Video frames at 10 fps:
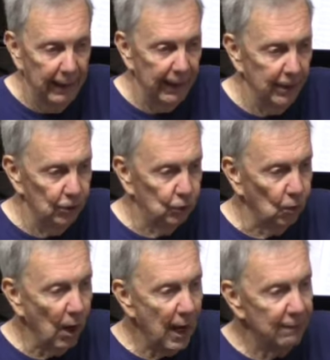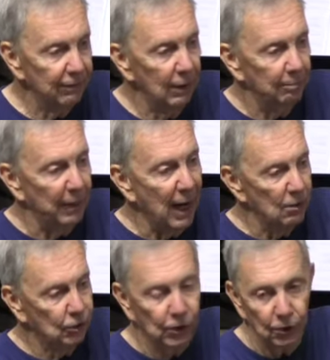and drive up
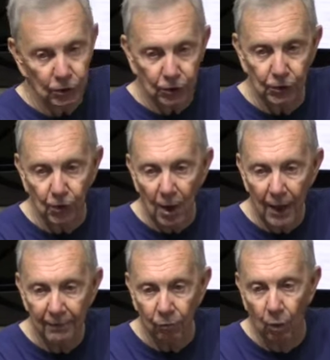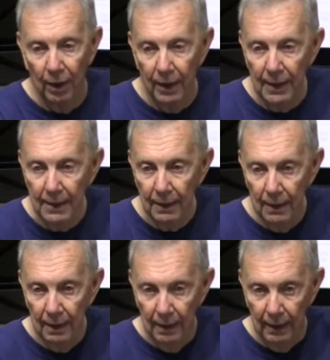our church driveway
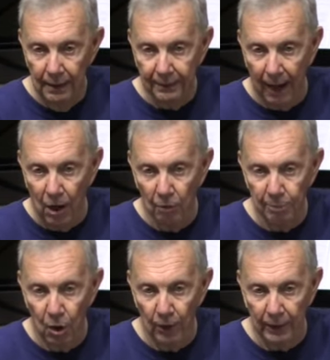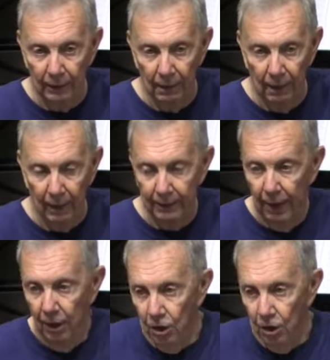into our parking lot,